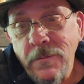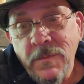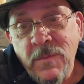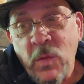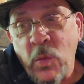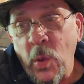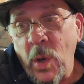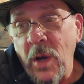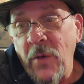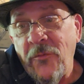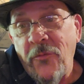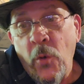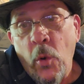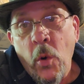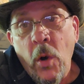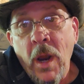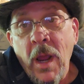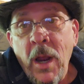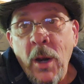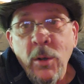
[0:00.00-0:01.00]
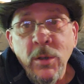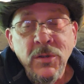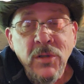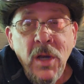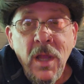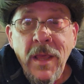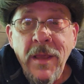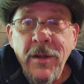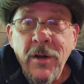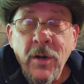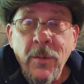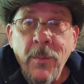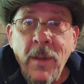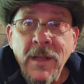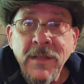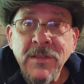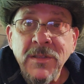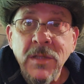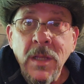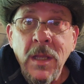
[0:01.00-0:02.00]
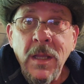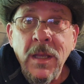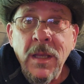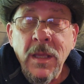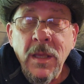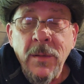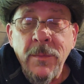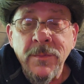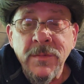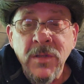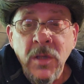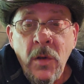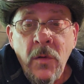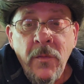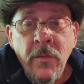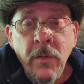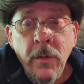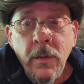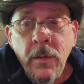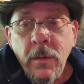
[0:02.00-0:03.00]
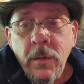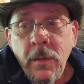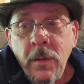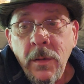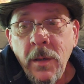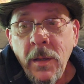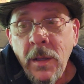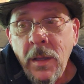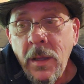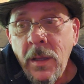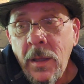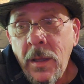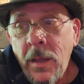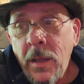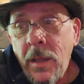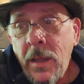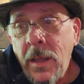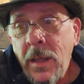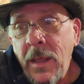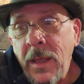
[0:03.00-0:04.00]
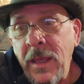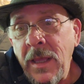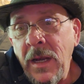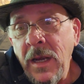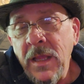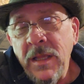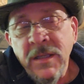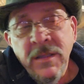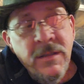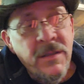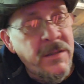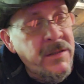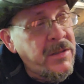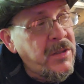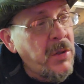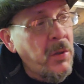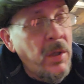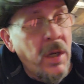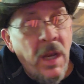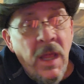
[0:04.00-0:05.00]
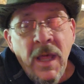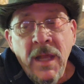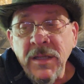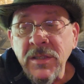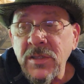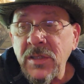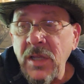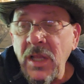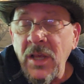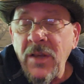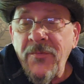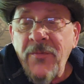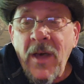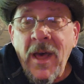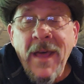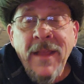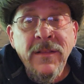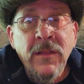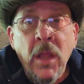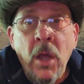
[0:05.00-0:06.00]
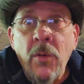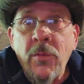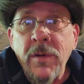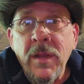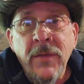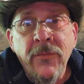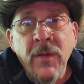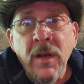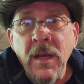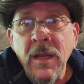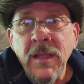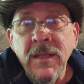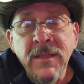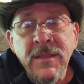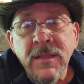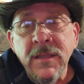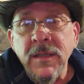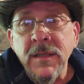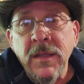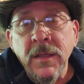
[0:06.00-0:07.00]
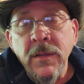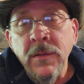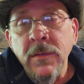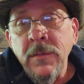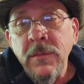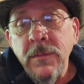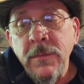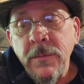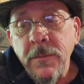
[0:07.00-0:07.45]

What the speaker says: 3 or 4 hours later, my son comes over. He listens to a lot of stuff I don't even listen to.